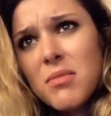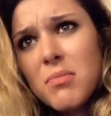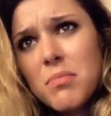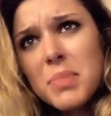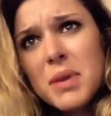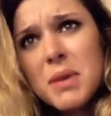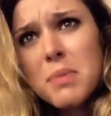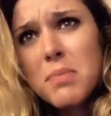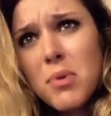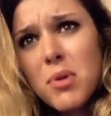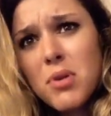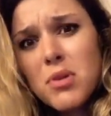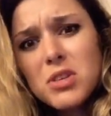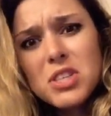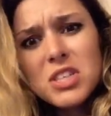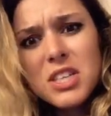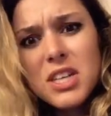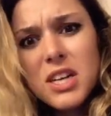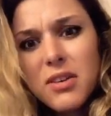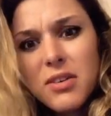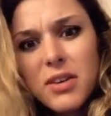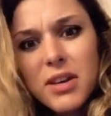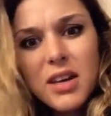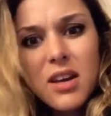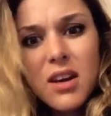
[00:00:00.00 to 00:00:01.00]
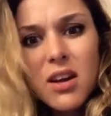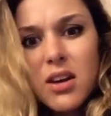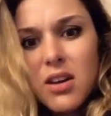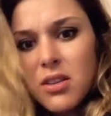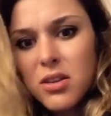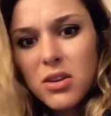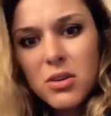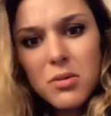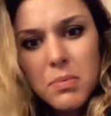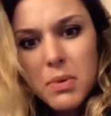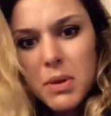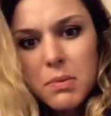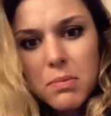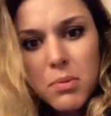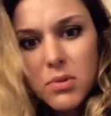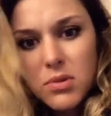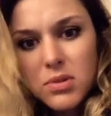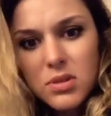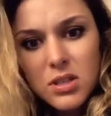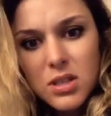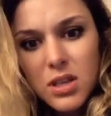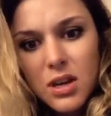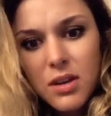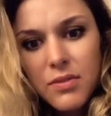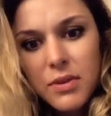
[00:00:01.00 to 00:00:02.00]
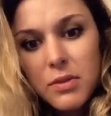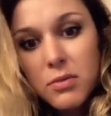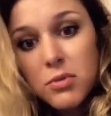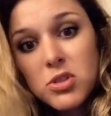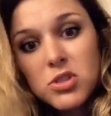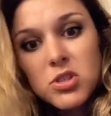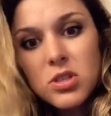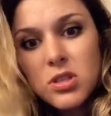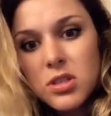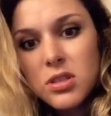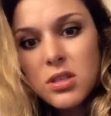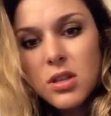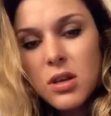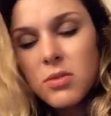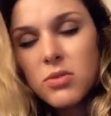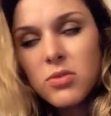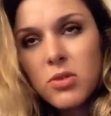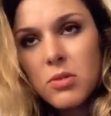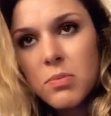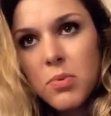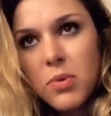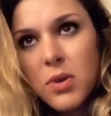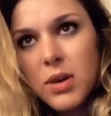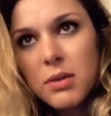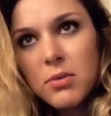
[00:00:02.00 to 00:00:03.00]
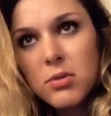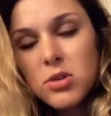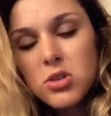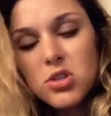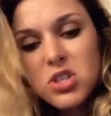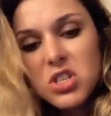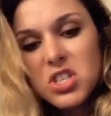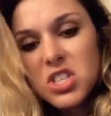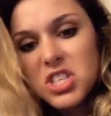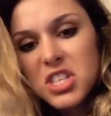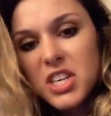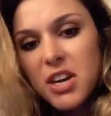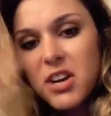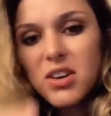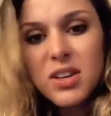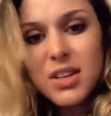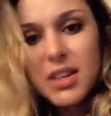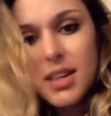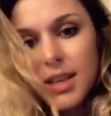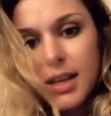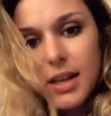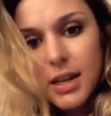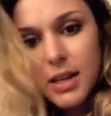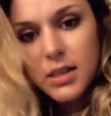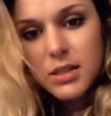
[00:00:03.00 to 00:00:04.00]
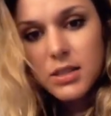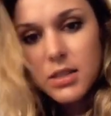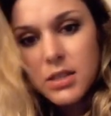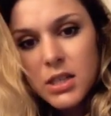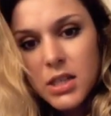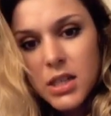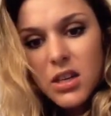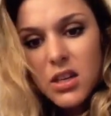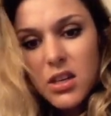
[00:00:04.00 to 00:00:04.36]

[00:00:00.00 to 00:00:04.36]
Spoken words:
people sharing other people's stuff. It was just to a point, it was just shared links